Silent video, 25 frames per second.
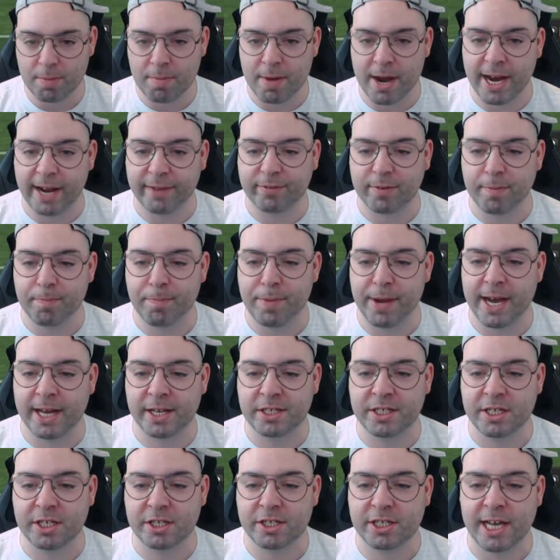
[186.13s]
I might have to
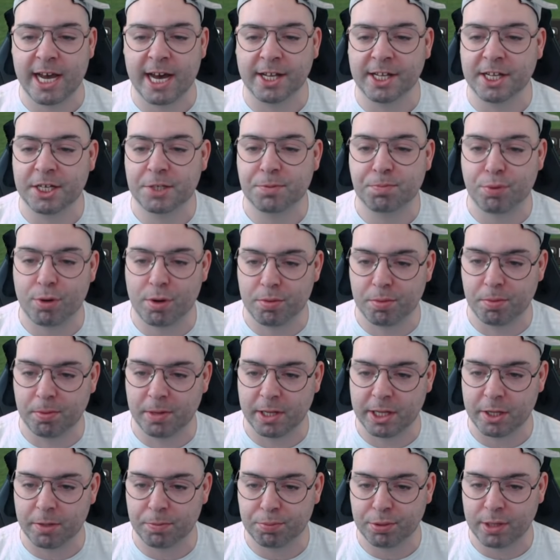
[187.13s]
bounce this out. That's
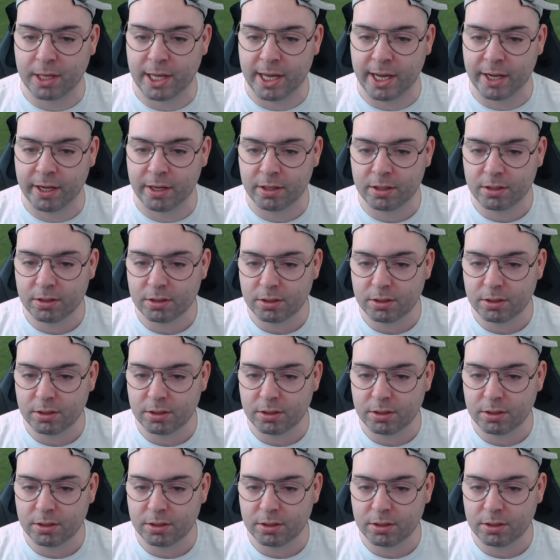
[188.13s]
probably the play.